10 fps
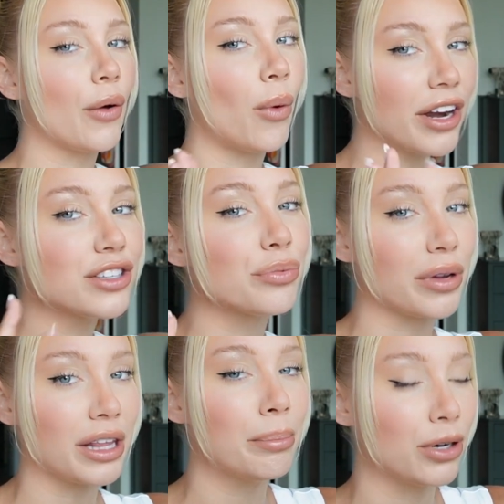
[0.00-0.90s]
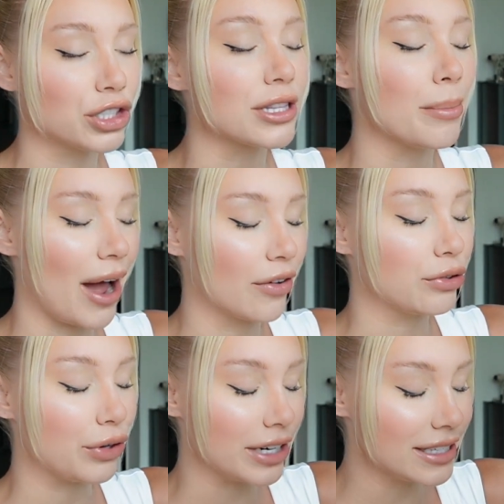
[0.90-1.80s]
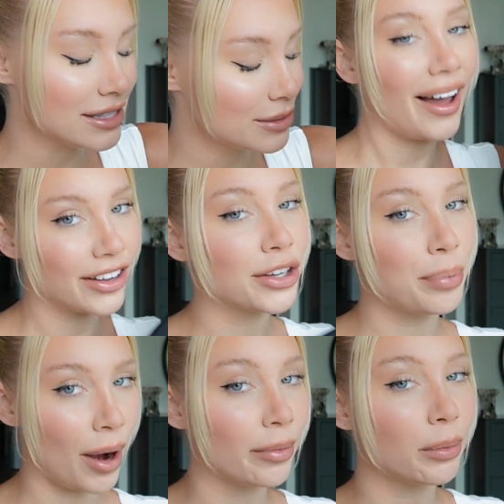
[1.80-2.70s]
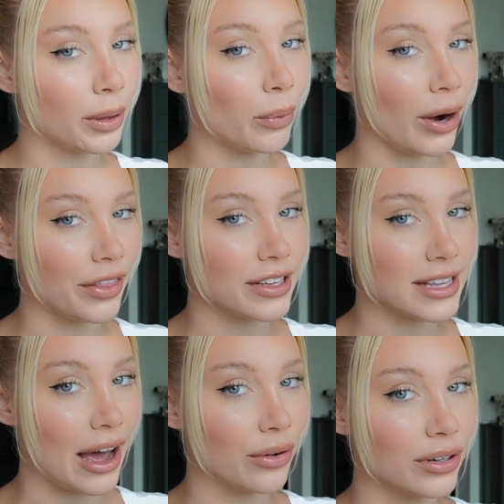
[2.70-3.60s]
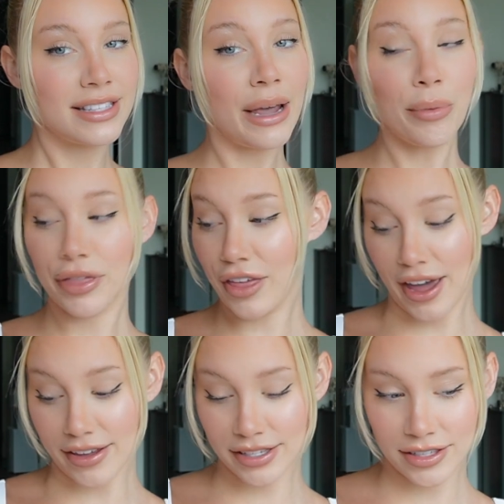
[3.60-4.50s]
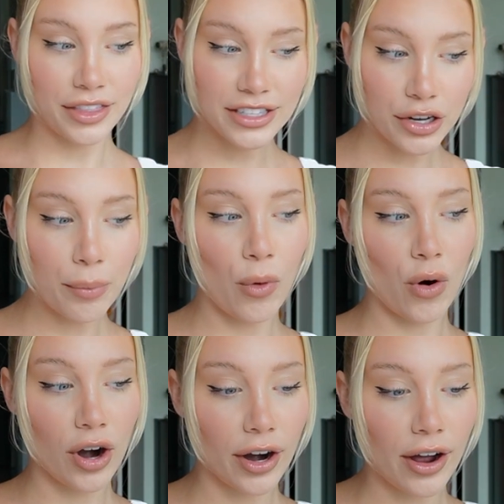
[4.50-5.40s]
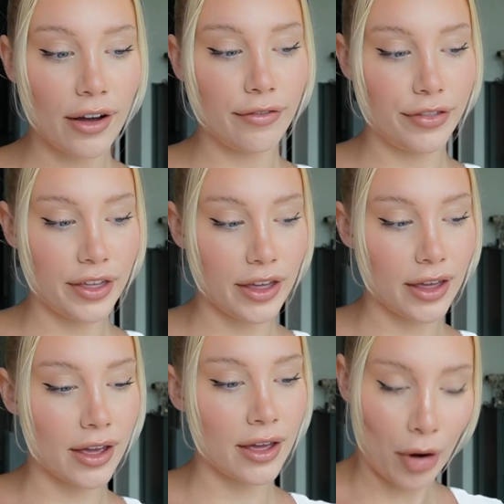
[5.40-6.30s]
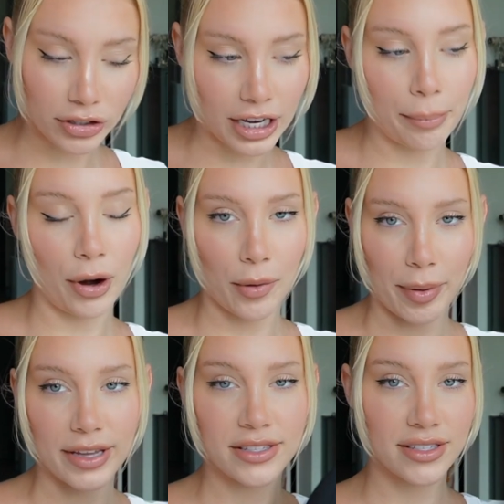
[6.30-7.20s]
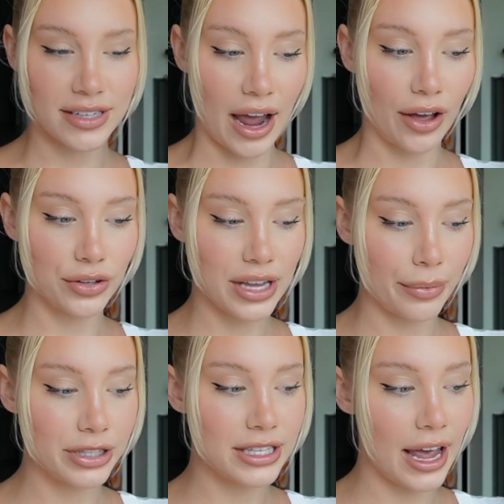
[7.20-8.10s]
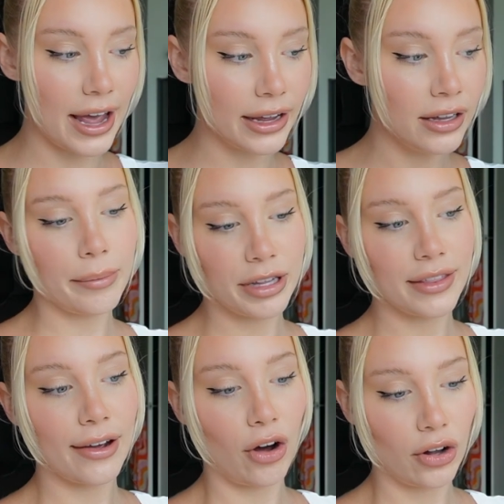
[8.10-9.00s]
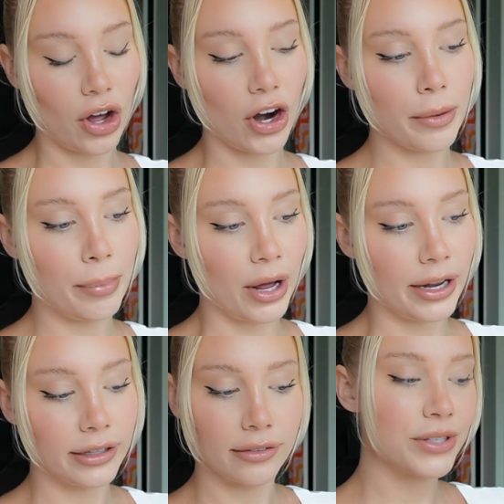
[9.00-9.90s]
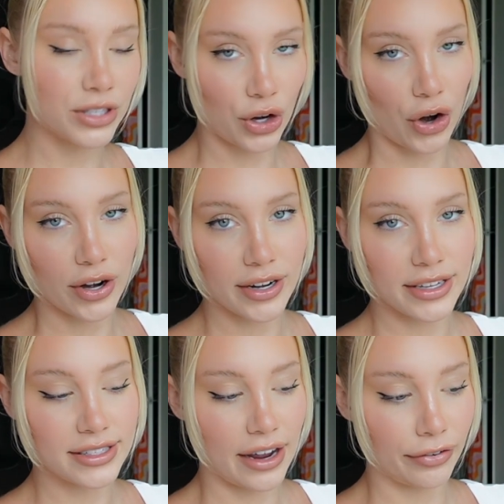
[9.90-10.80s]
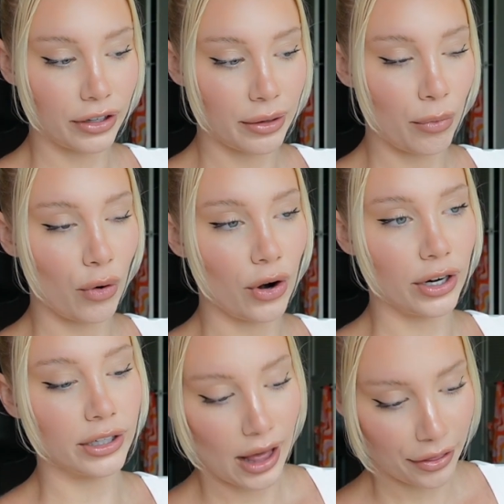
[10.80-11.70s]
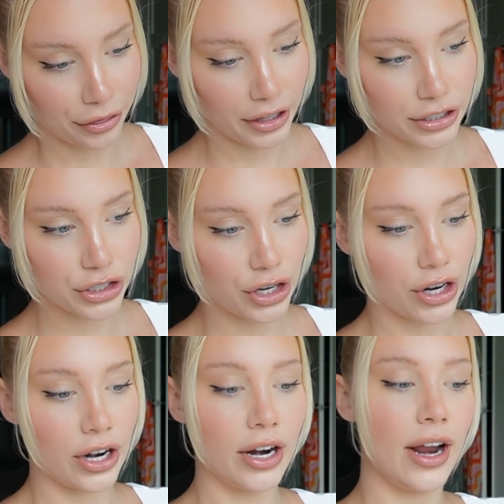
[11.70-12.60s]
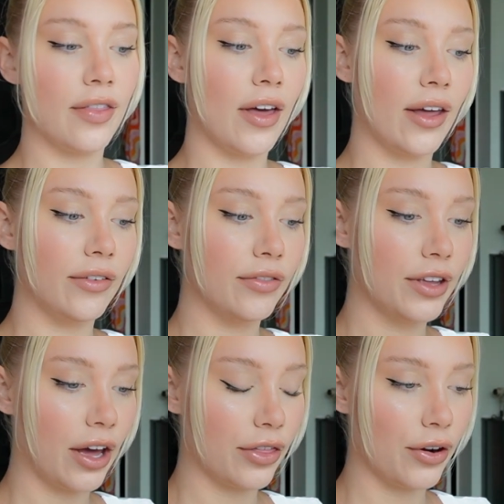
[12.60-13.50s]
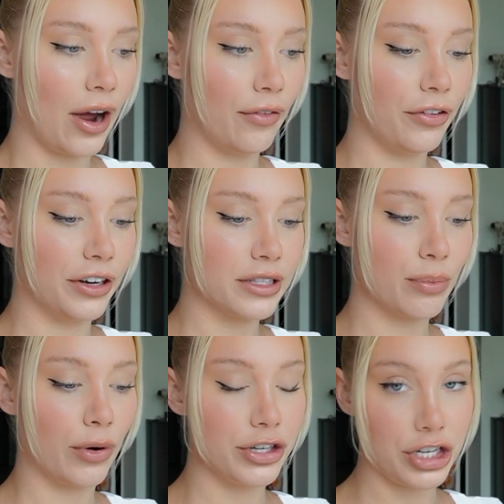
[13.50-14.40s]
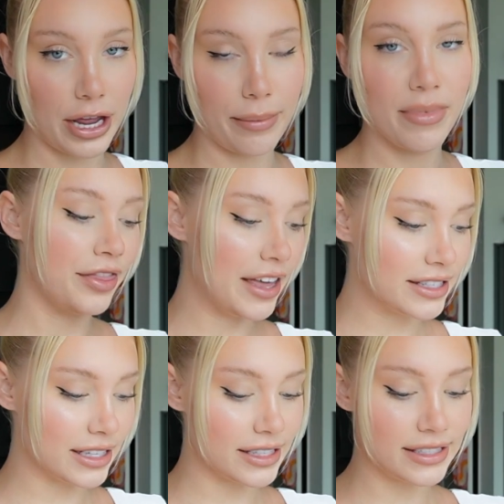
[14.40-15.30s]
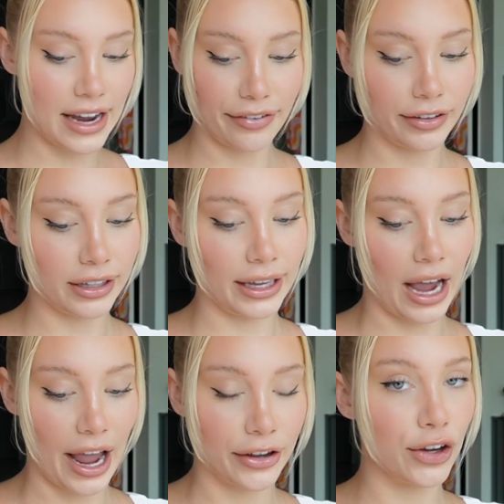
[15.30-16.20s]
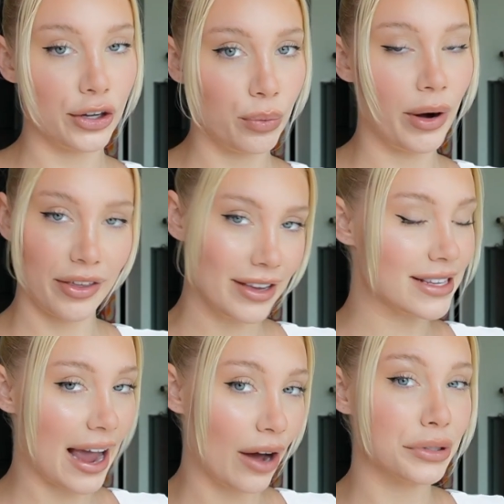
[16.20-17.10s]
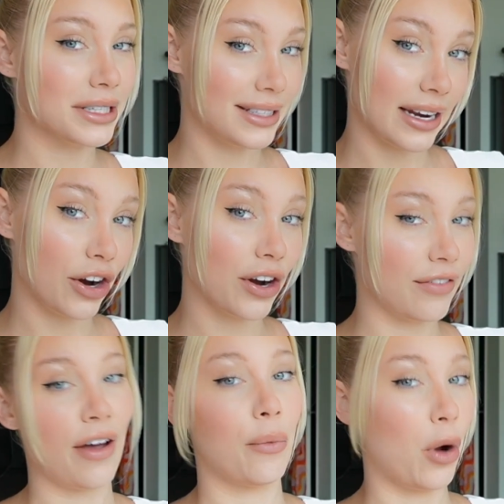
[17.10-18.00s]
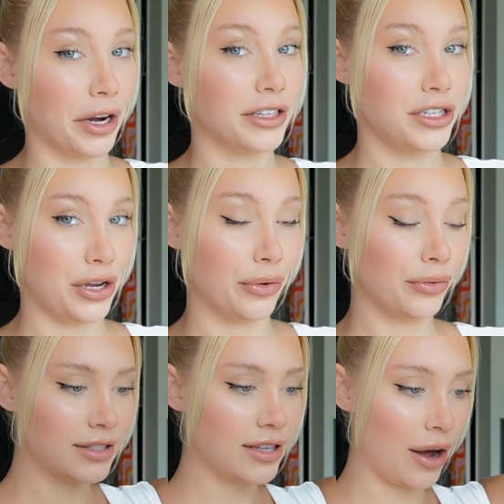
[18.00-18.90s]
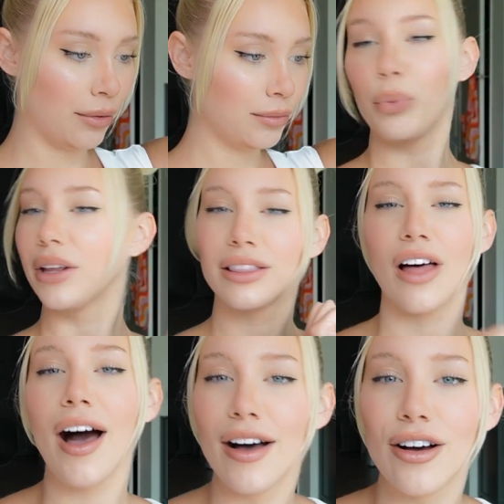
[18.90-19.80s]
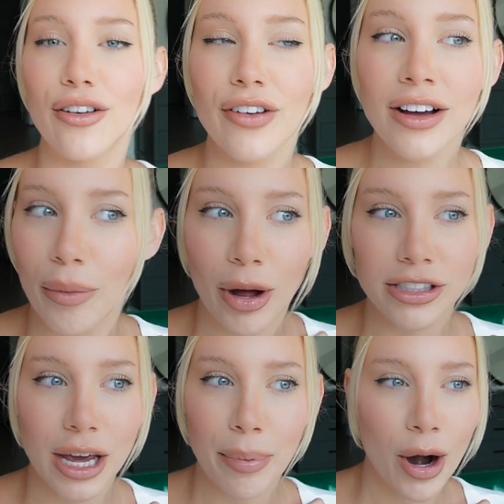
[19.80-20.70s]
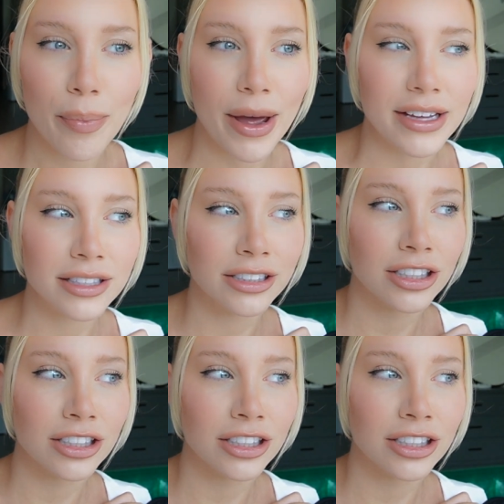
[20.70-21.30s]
wanted to really push the boundaries, I could probably wear this out. Same with this. These are more of the multi-purpose styles, I would say. I mean, they all are, but the skirt is definitely more athleisure, and then the other outfit is more gym. This is definitely, I could wear this out to dinner if I wanted to. So we love a multi-purpose